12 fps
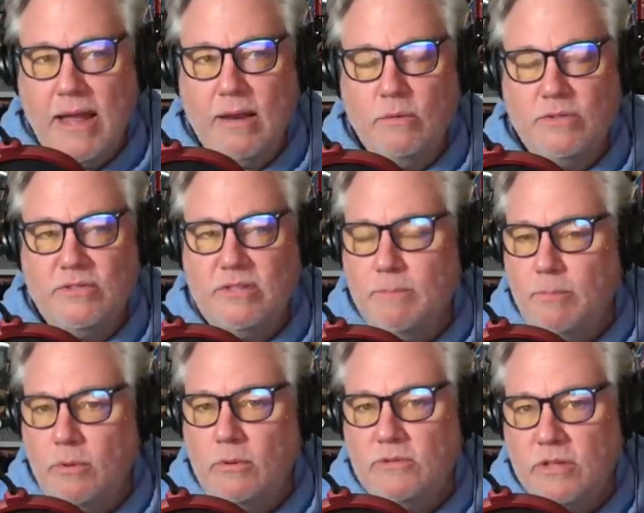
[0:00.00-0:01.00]
and it was
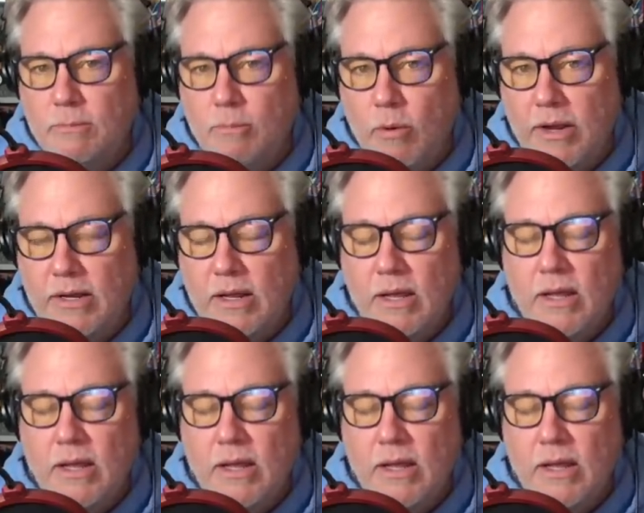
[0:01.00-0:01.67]
simple to the point.